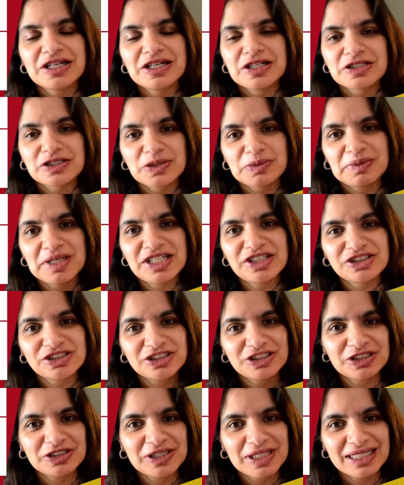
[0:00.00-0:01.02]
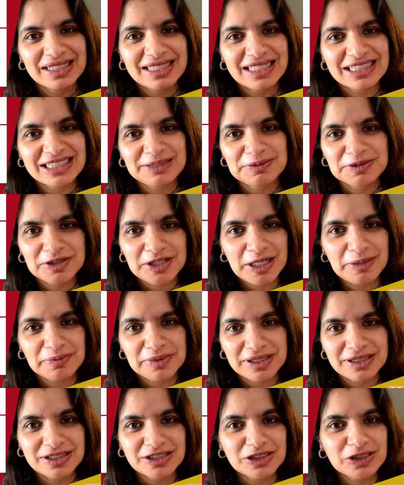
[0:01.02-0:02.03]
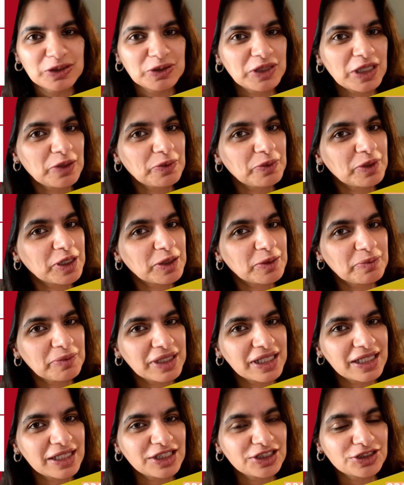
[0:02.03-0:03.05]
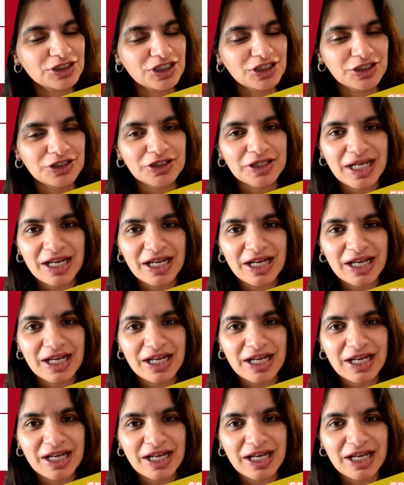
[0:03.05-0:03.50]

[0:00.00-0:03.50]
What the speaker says: So make sure to hit that subscribe button so that we could meet each other